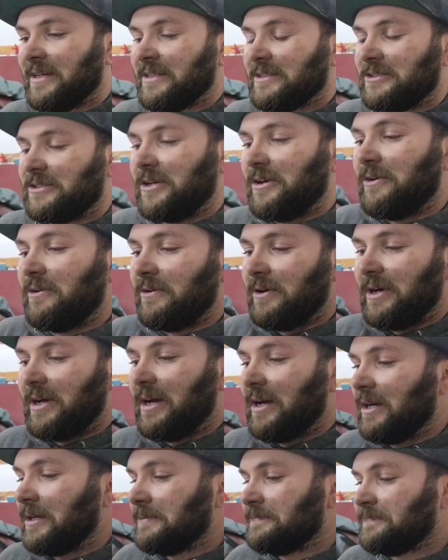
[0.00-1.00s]

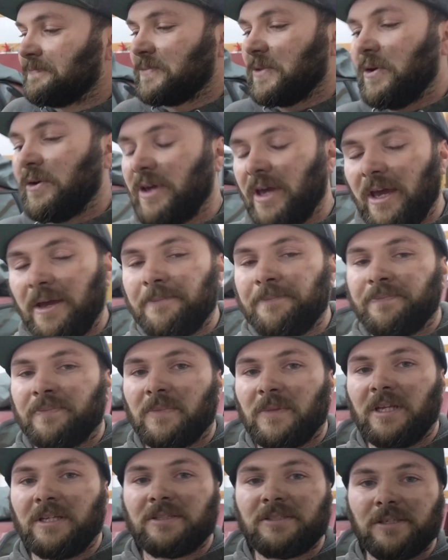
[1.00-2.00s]
So okay,
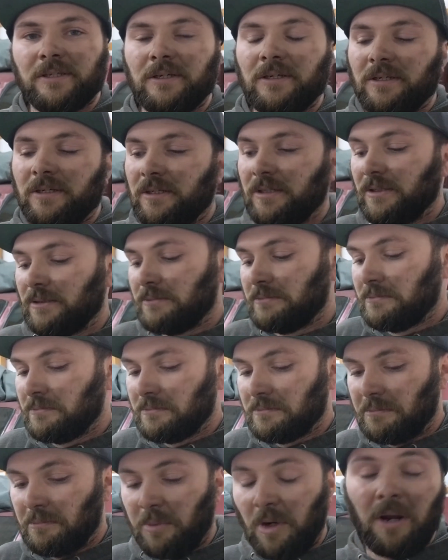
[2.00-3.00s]
until
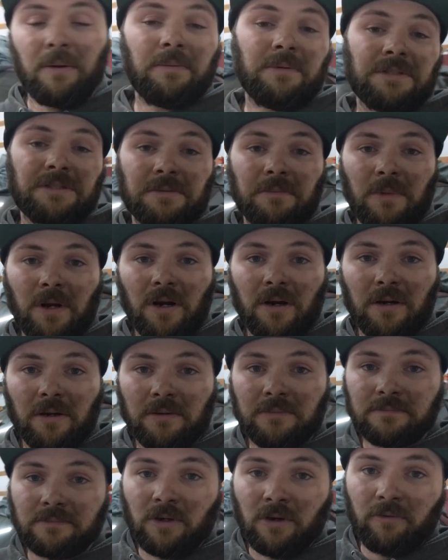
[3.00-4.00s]
probably
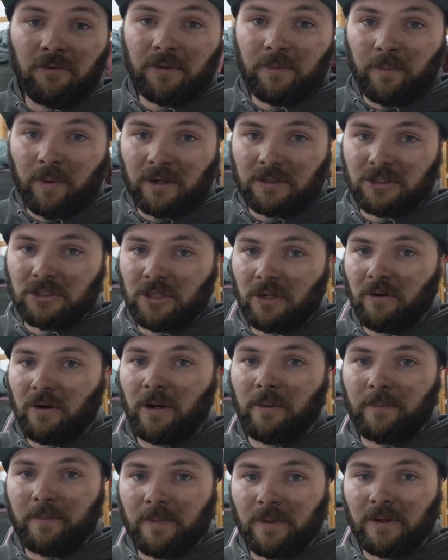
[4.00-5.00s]
tomorrow. Hopefully parts show
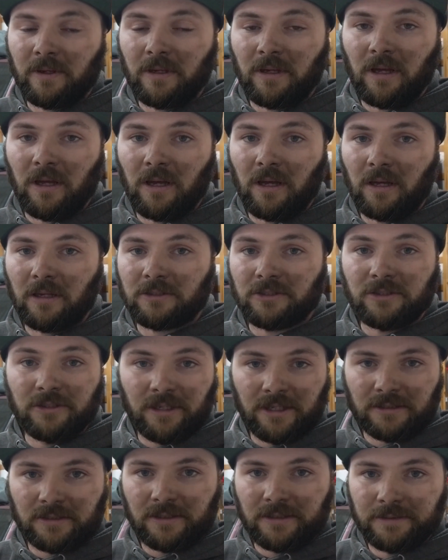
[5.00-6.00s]
up. See
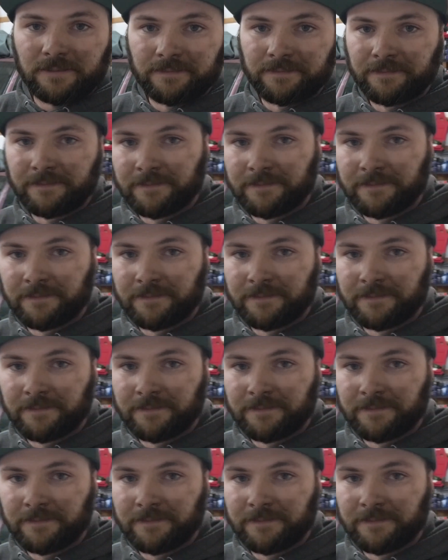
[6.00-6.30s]
you guys later.